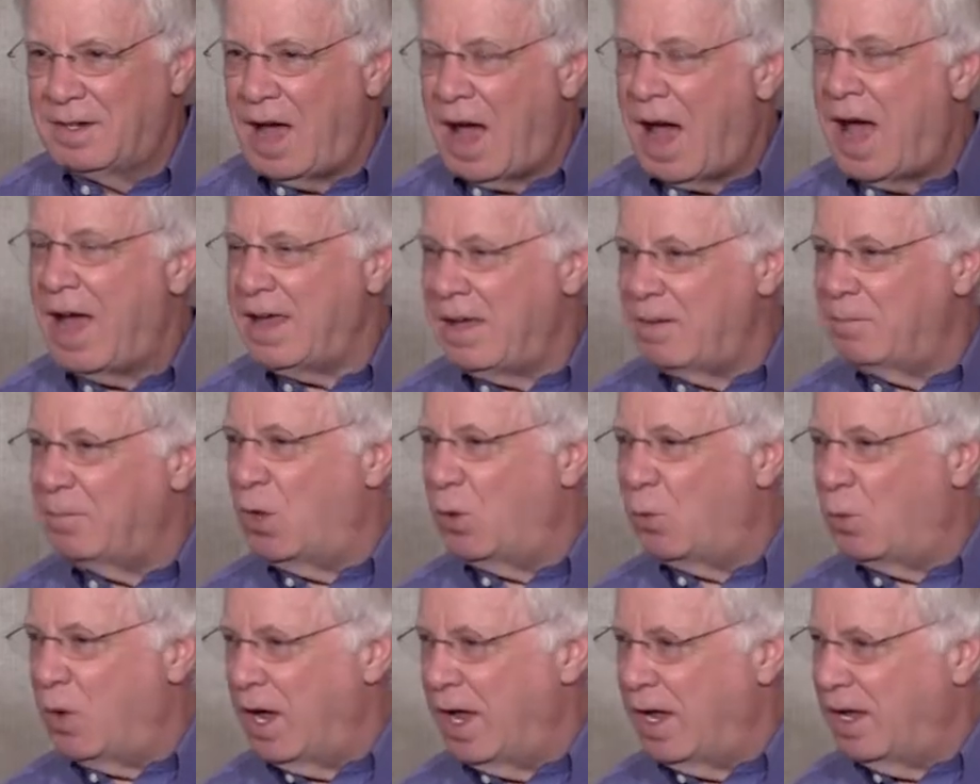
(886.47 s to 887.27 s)
I am
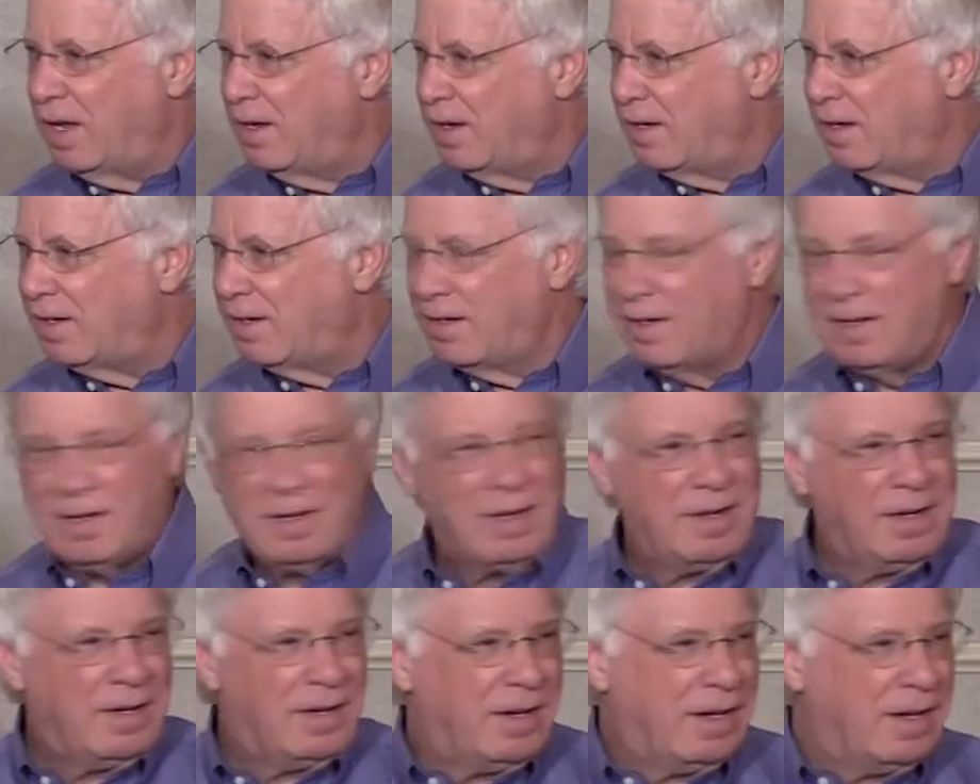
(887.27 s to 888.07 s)
the way.
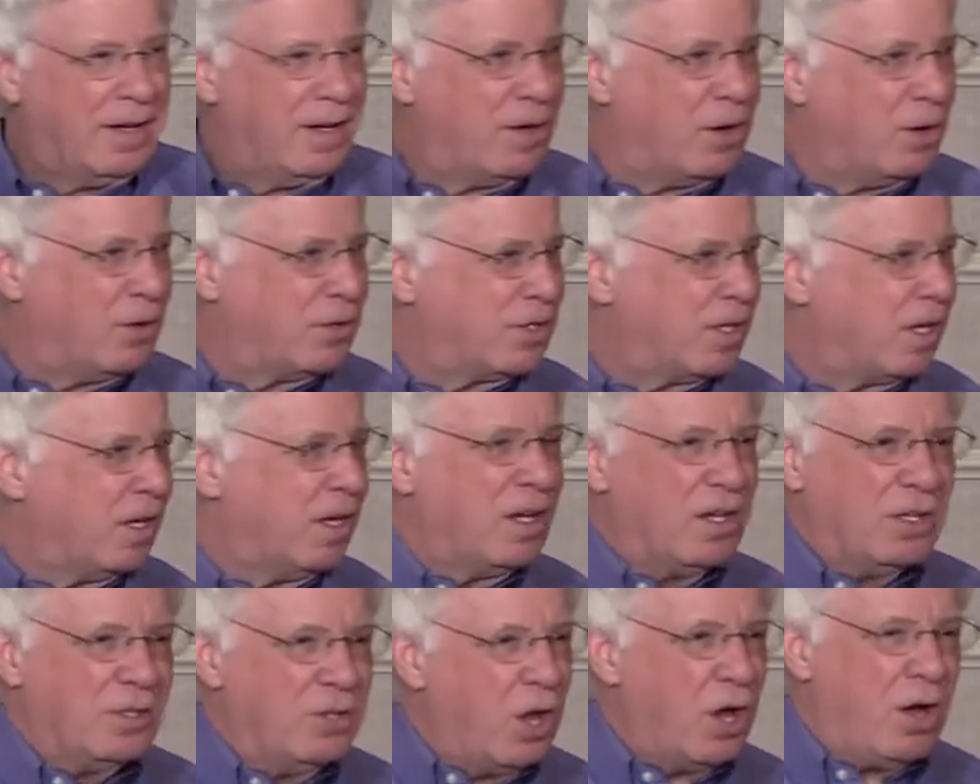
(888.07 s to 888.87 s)
He goes,
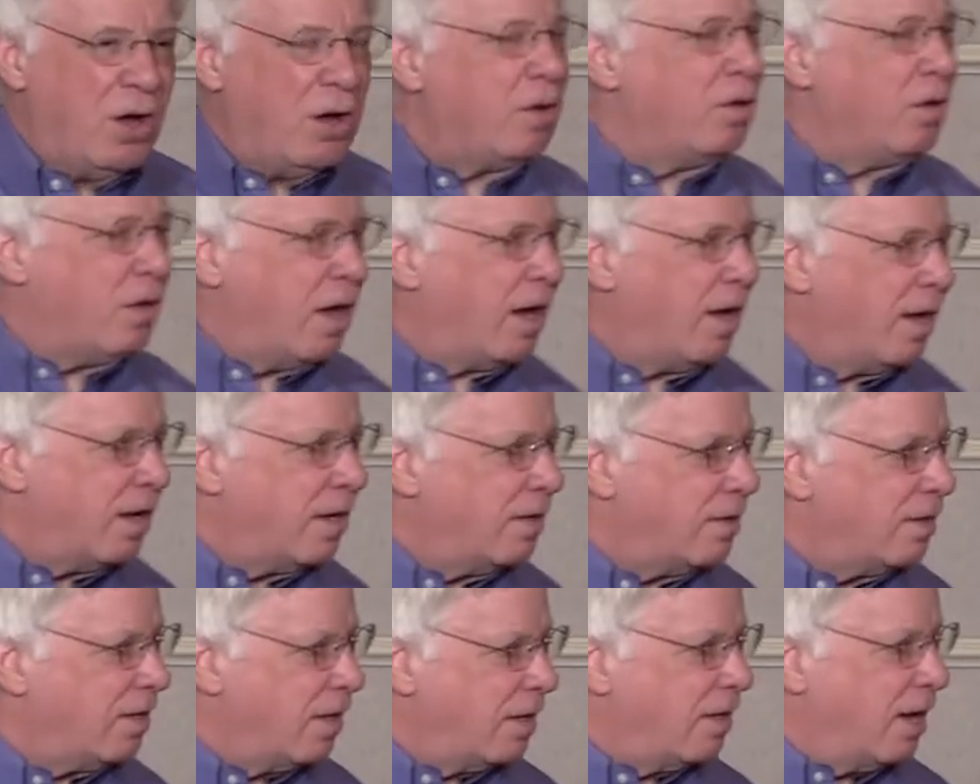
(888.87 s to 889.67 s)
No, I,
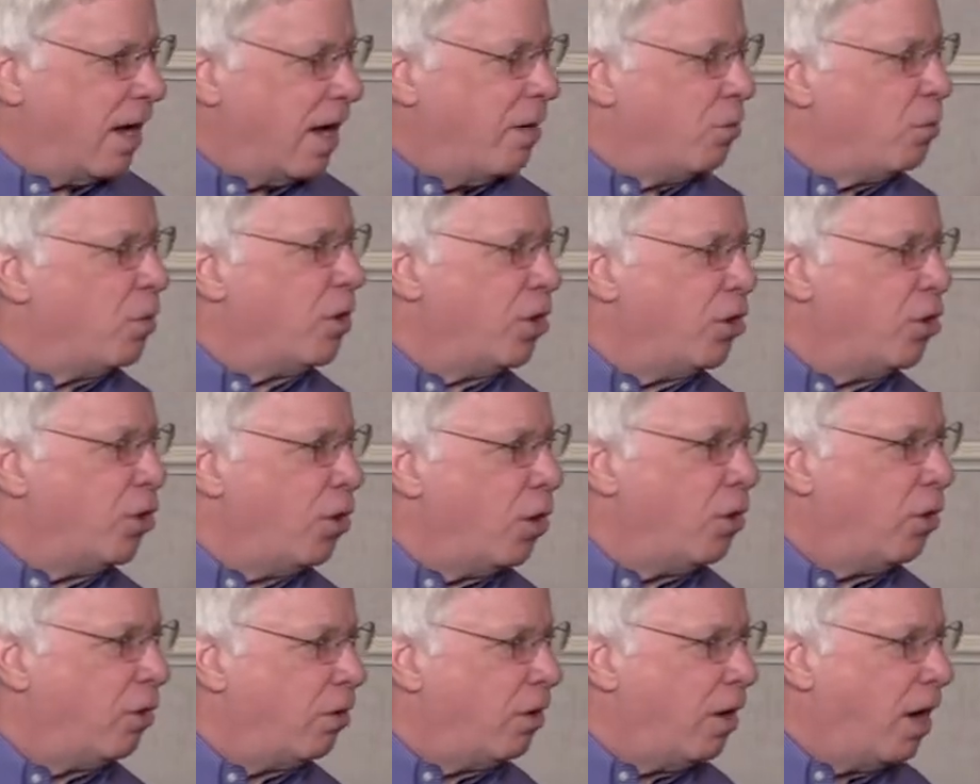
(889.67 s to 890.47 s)
I want to
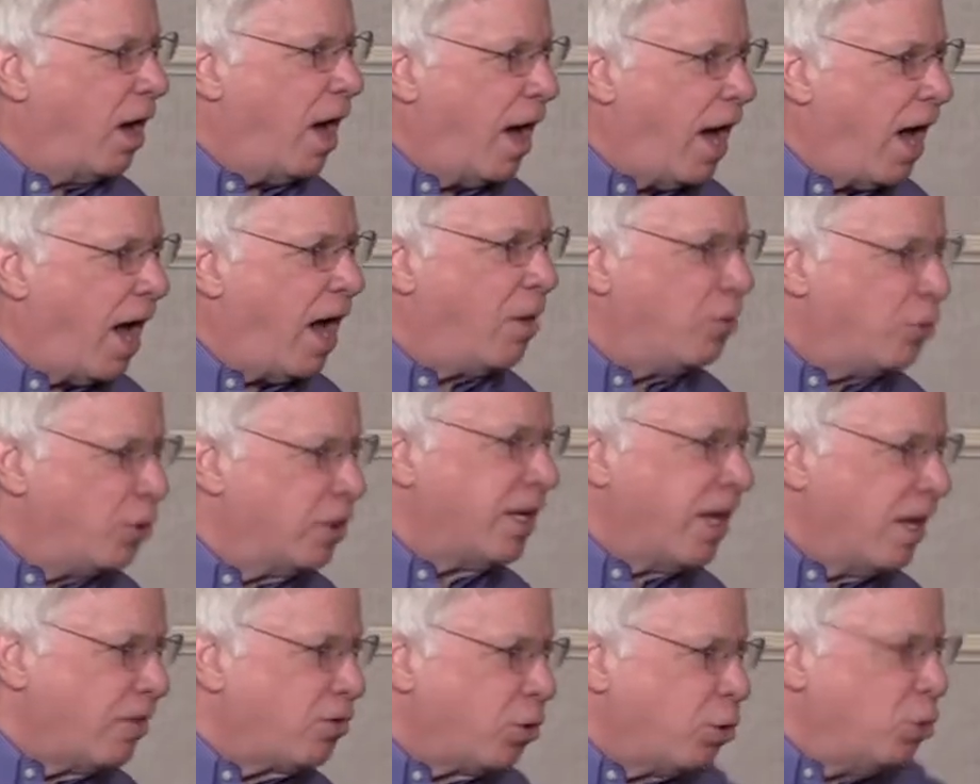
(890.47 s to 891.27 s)
know how to
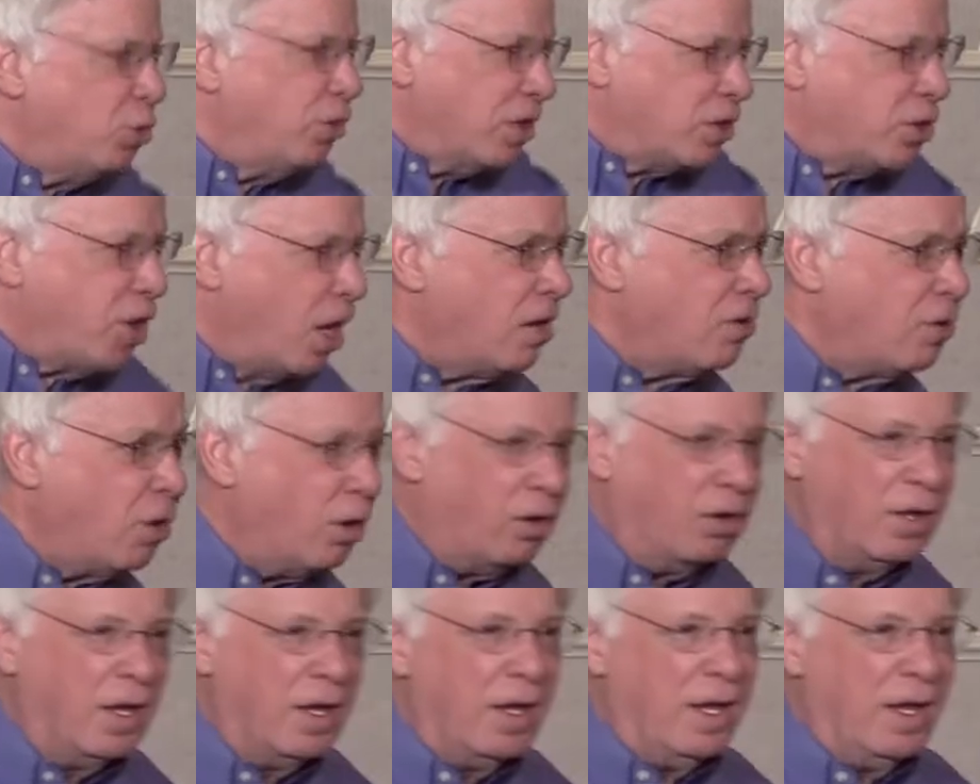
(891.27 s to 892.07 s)
get through the
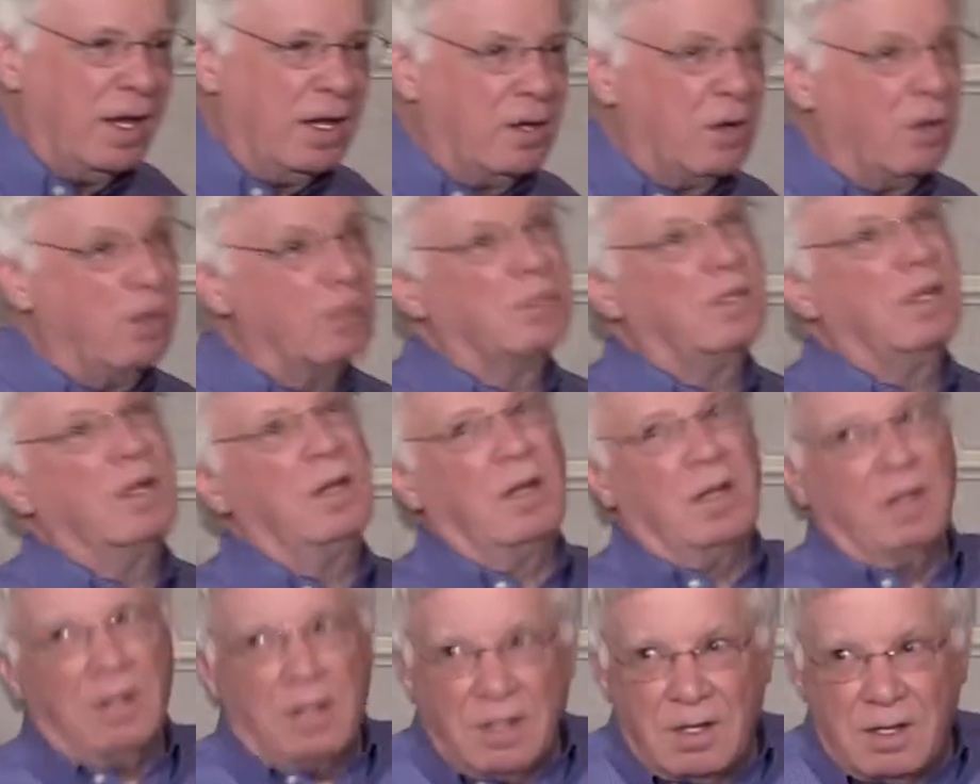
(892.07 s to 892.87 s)
jungle. He goes,
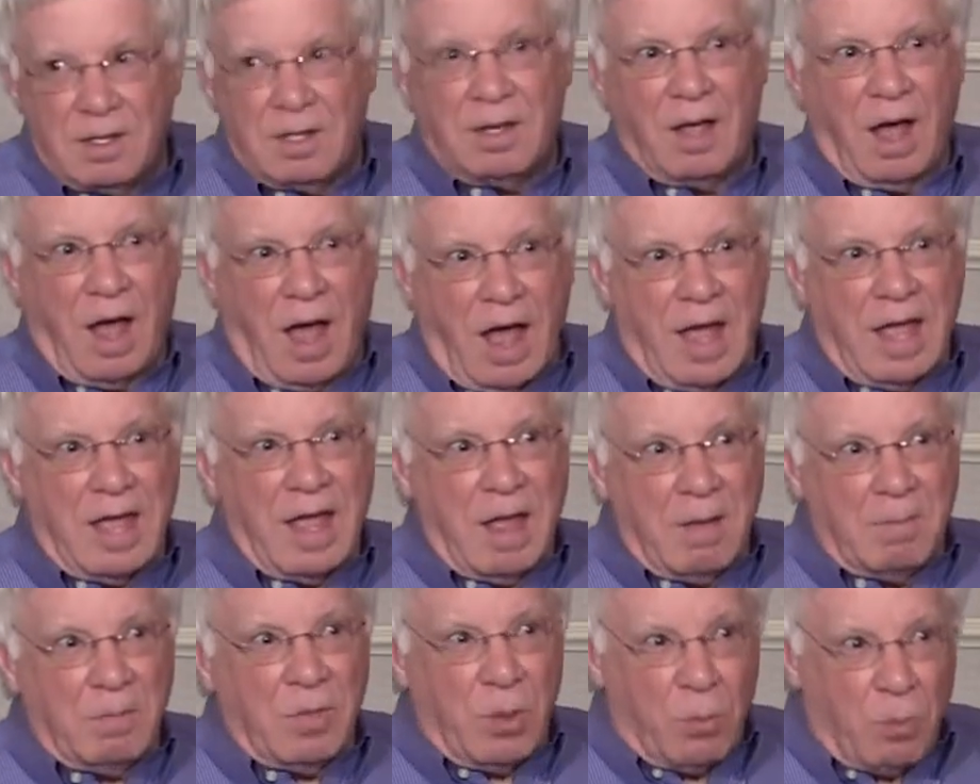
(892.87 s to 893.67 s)
I
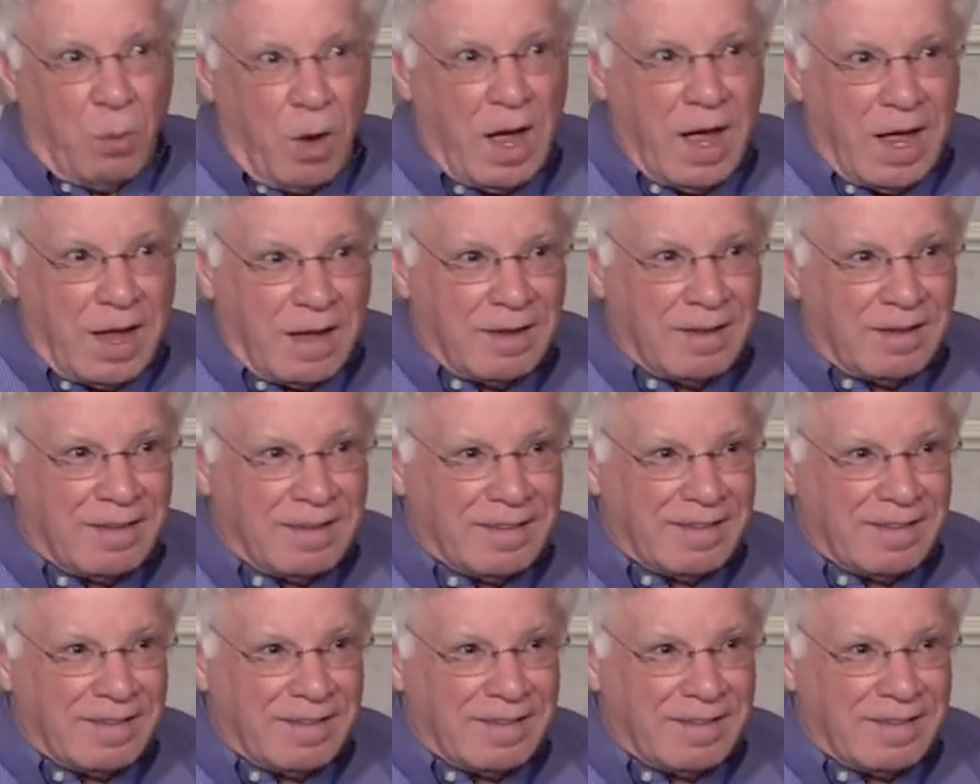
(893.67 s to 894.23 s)
am the way.